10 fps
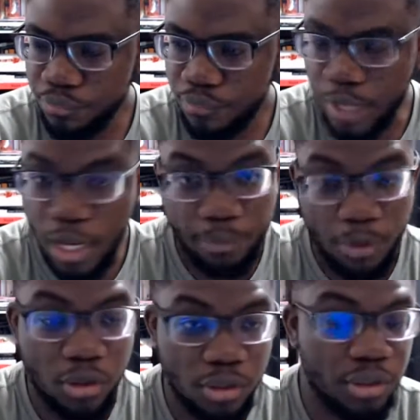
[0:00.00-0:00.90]

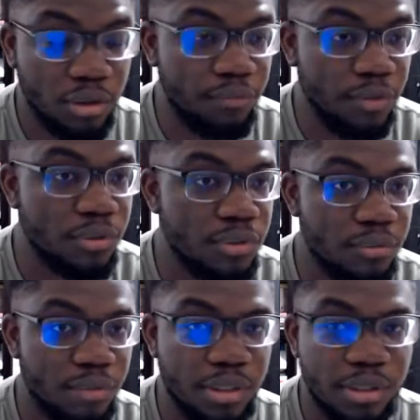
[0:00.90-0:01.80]
utterly confused
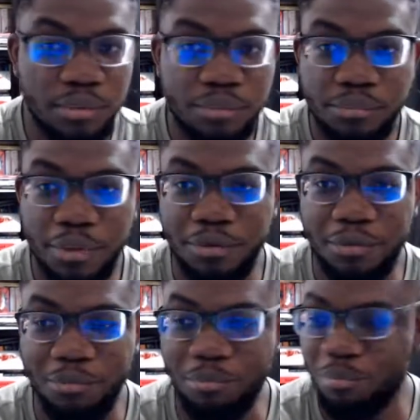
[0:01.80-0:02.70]
right now.
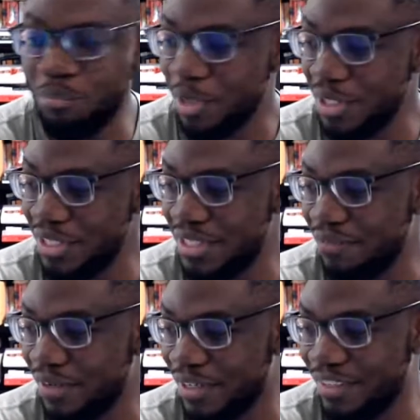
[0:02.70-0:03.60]
But this is
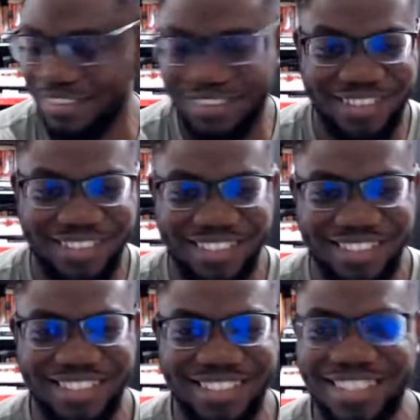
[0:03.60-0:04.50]
fun.
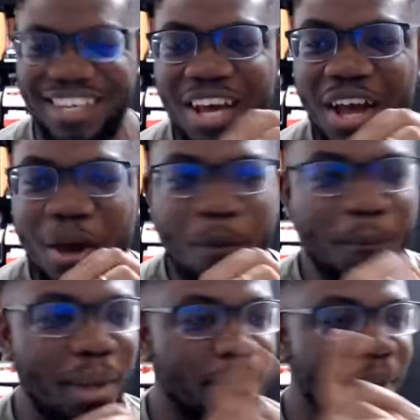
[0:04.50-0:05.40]

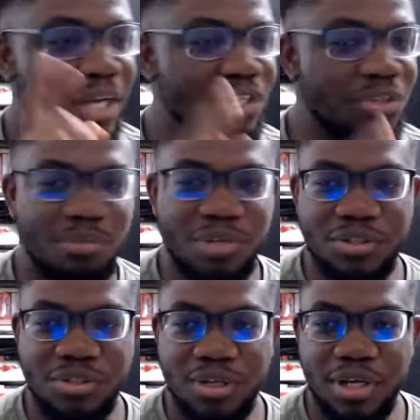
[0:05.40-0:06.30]
my issue I'm trying to
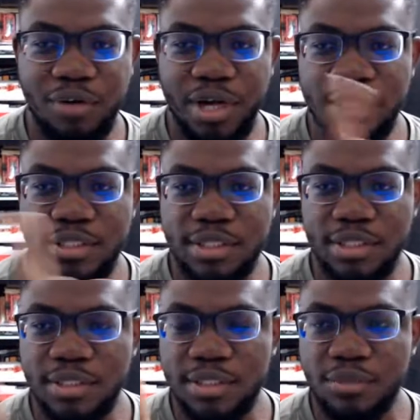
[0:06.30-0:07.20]
sort out right is
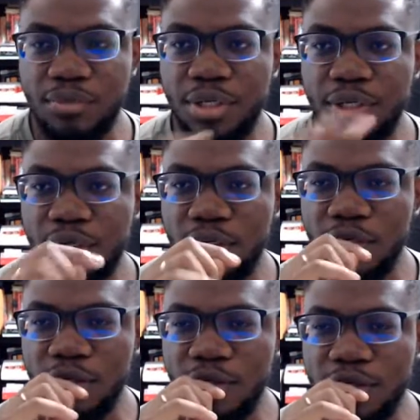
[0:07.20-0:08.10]
the screen.
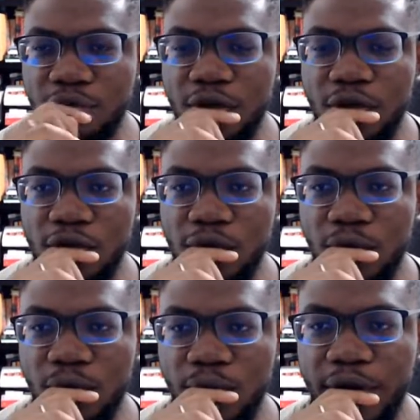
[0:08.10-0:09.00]
The screen doesn't
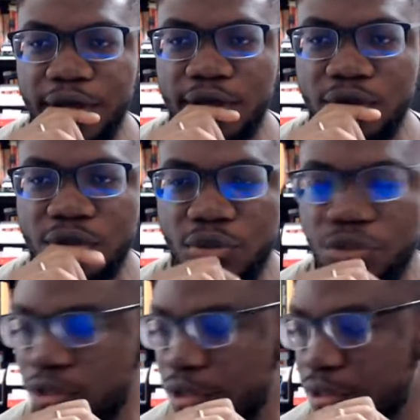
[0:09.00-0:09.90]
look right. The
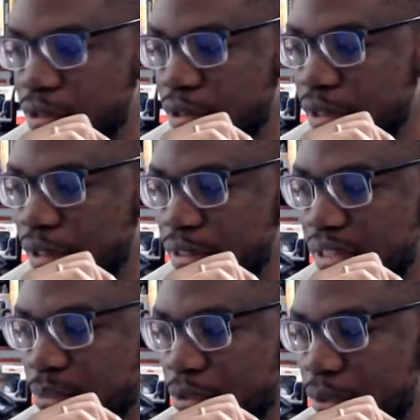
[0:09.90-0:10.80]
resolution
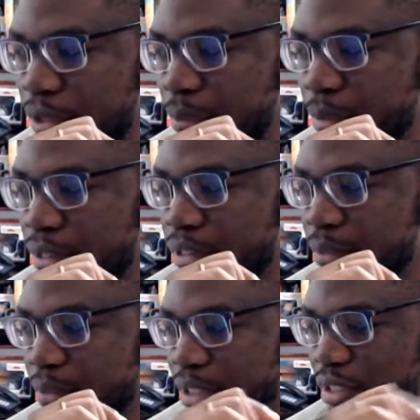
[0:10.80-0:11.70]
seems okay, but it
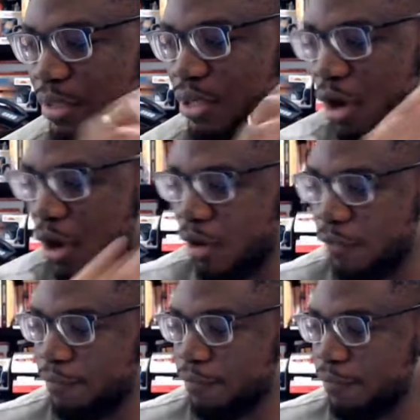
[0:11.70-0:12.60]
seems a little bit
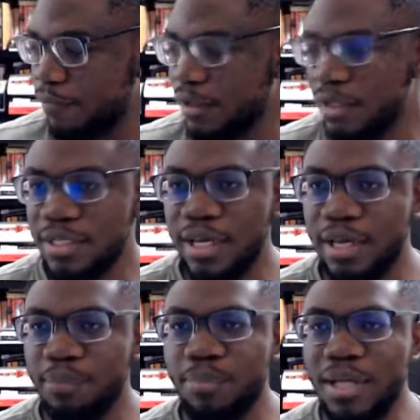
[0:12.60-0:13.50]
off. It's like
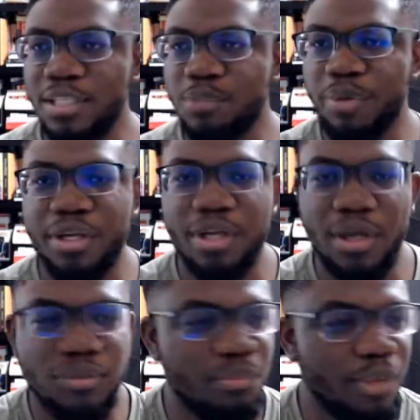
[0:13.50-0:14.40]
I spread it
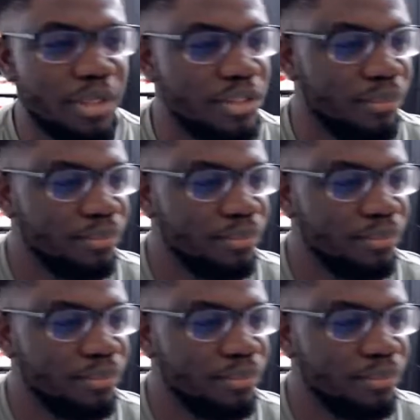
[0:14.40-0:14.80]
out too much. So